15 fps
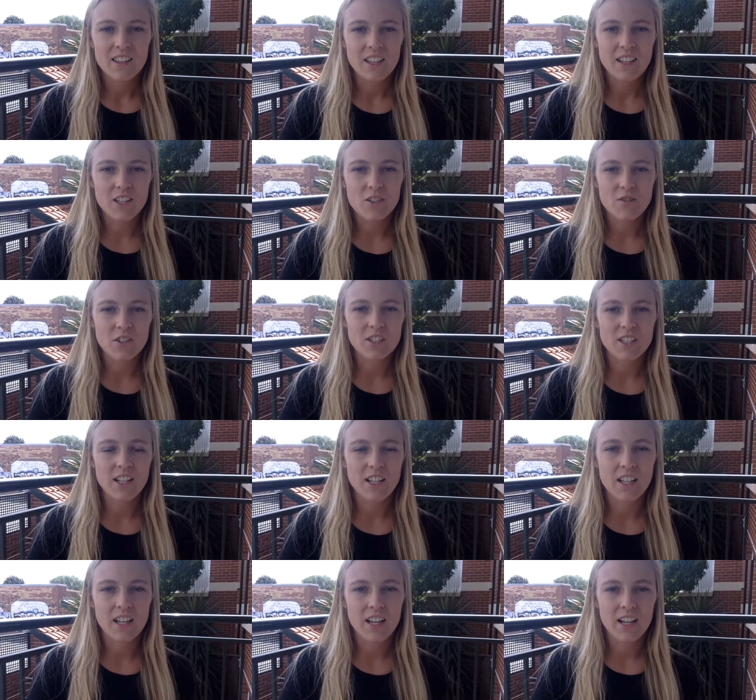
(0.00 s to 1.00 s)
thank you for
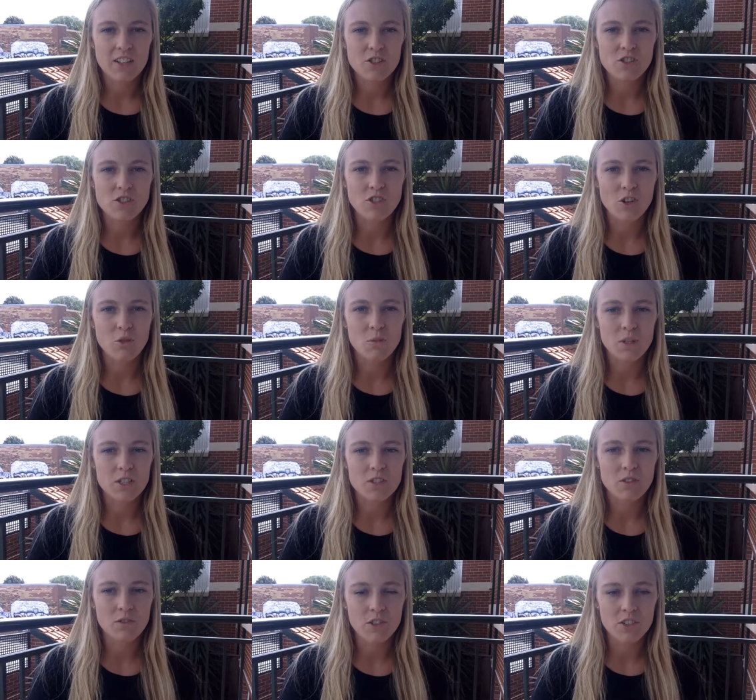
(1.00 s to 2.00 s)
dedicating so
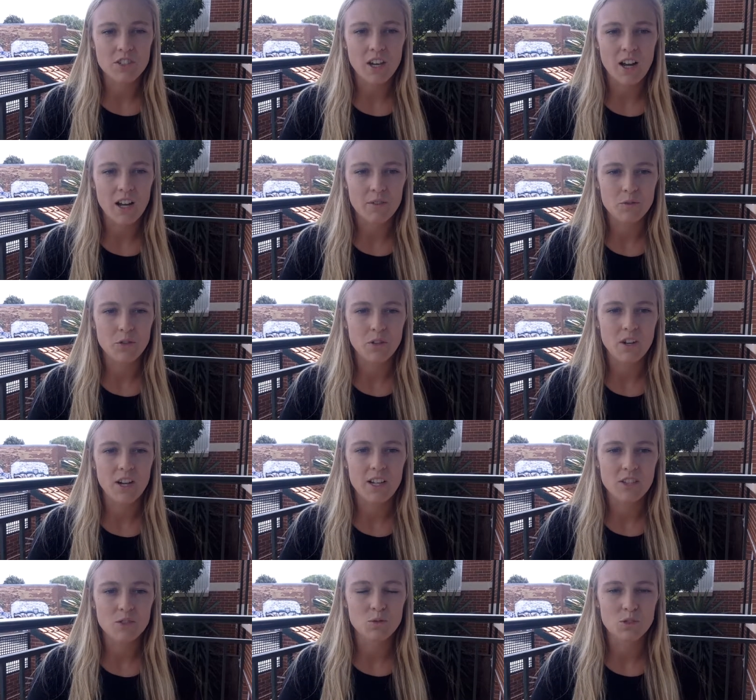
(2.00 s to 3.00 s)
much of your time to our
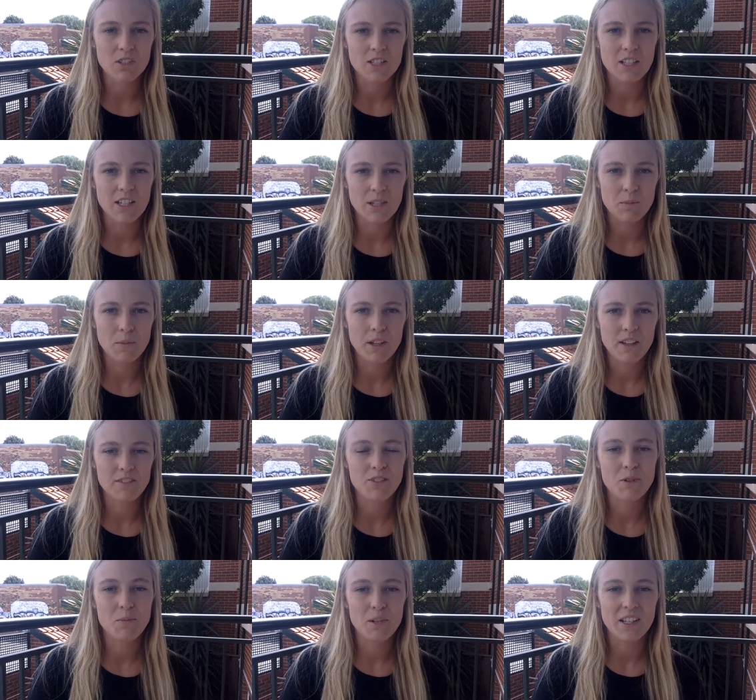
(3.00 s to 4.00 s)
high school team
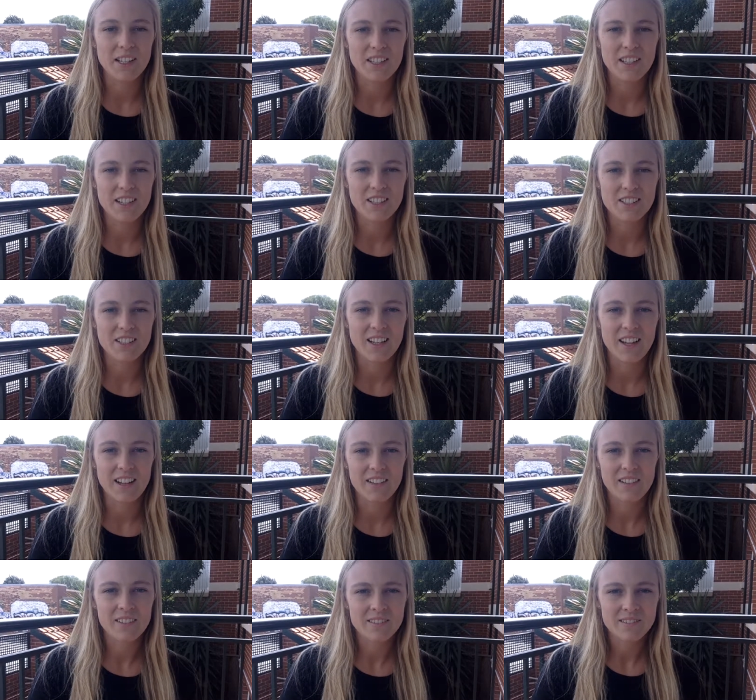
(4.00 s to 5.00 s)
and for being here
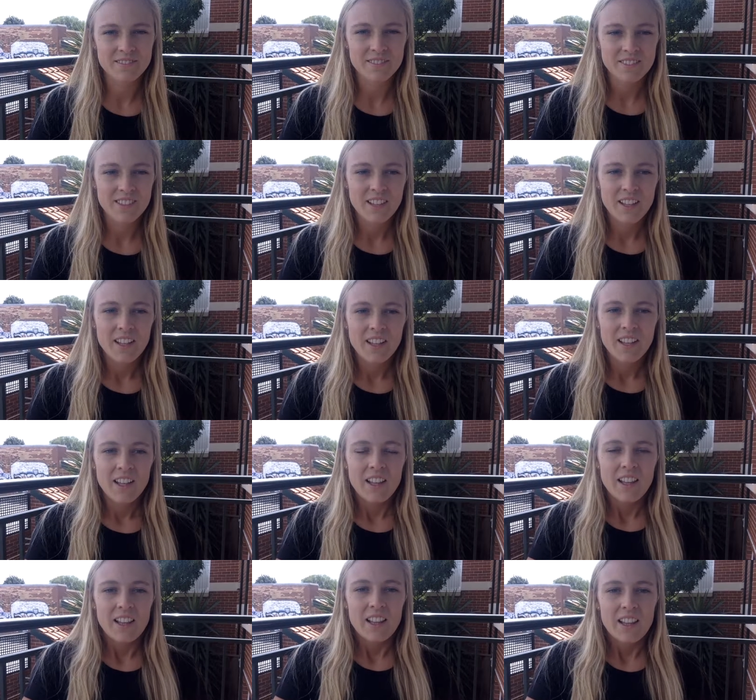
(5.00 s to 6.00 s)
today.
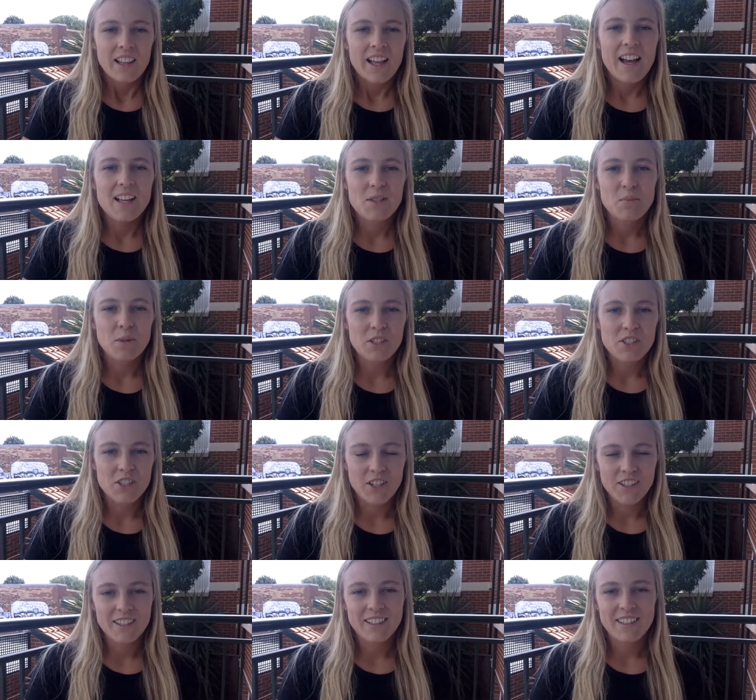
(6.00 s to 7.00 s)
Last but
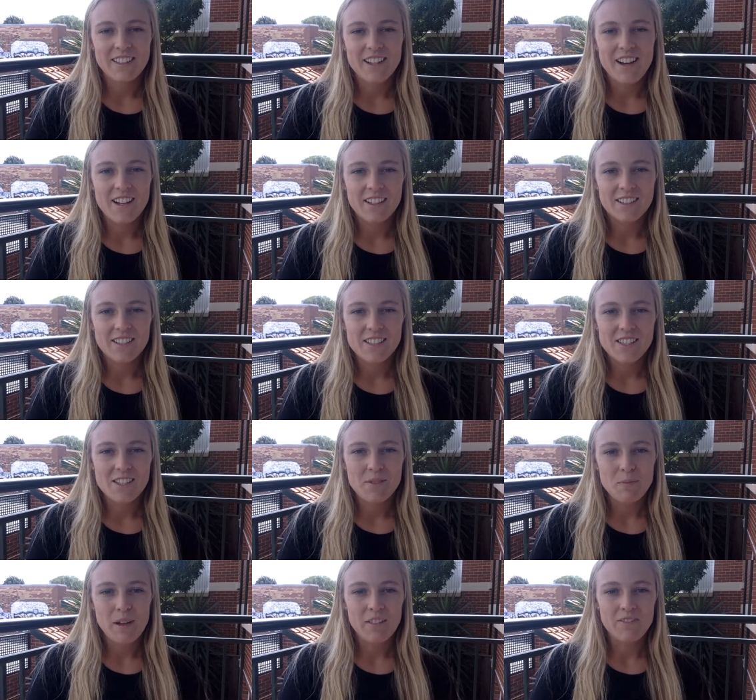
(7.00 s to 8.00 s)
certainly not
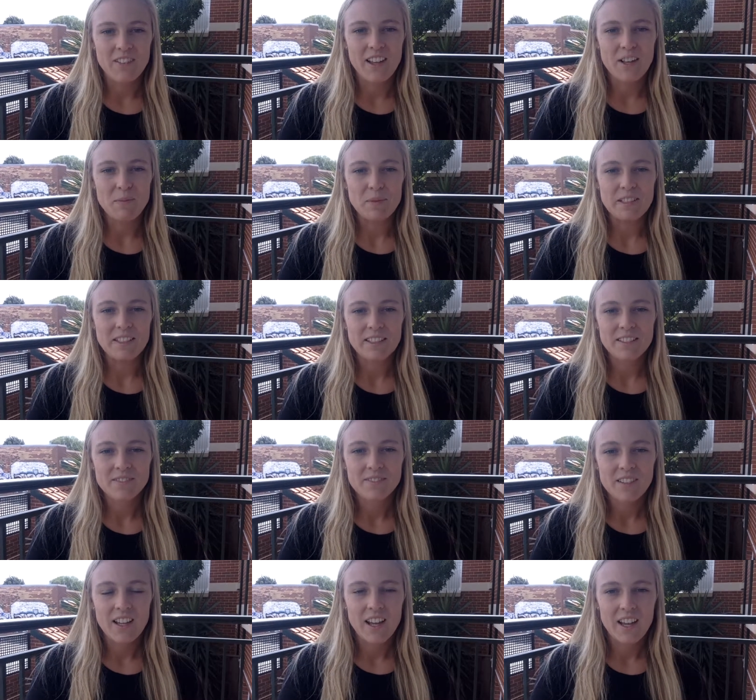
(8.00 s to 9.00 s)
least, my family.
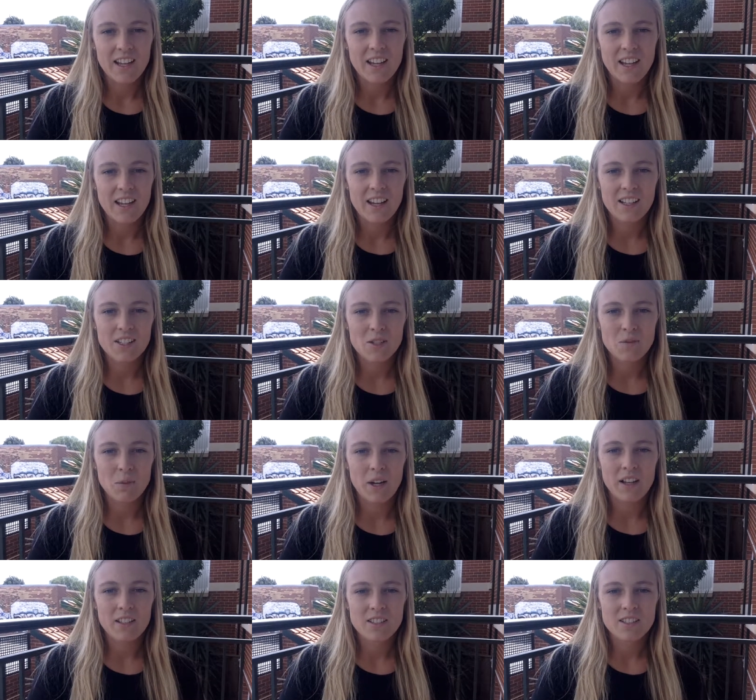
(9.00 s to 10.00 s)
I can't
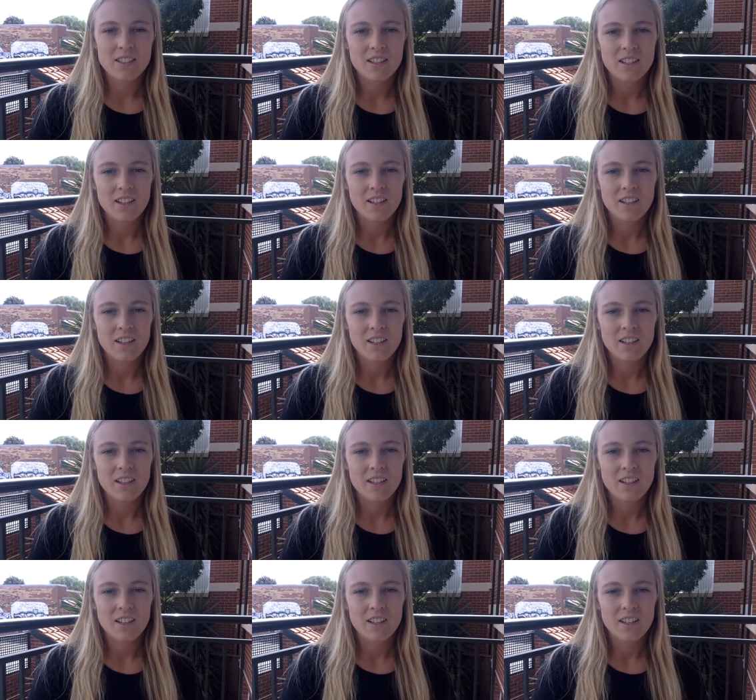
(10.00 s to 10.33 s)
express